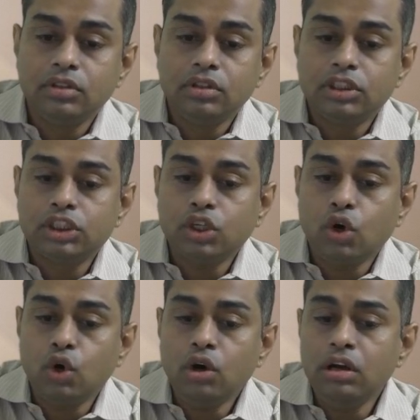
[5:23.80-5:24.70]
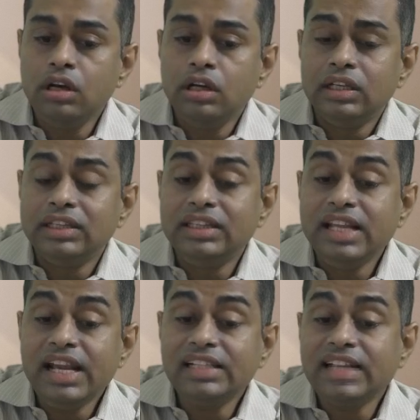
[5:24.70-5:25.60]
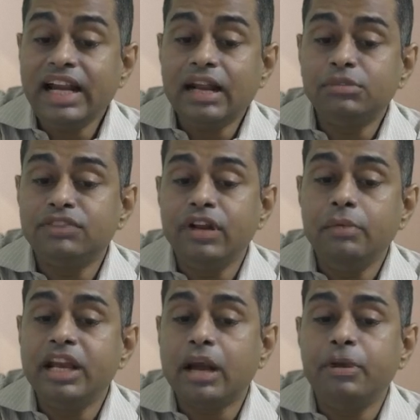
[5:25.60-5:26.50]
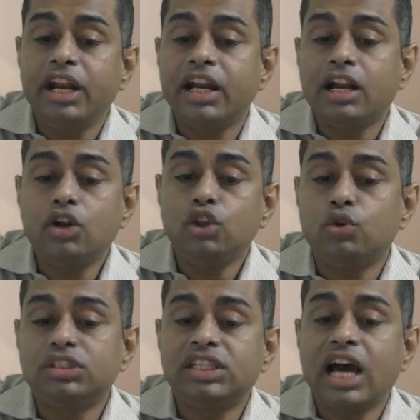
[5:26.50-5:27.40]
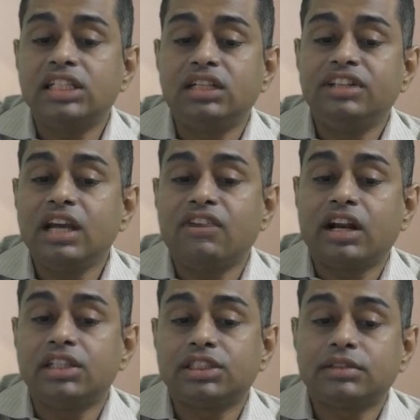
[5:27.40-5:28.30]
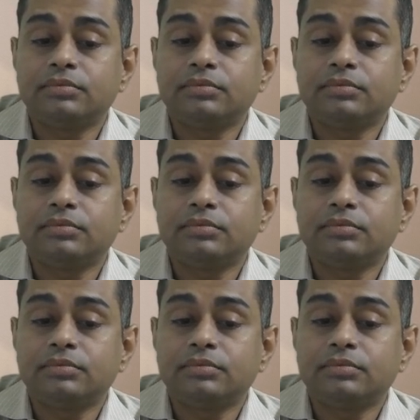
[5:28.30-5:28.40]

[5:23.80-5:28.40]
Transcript: So these items will be communicated to those charged with governance.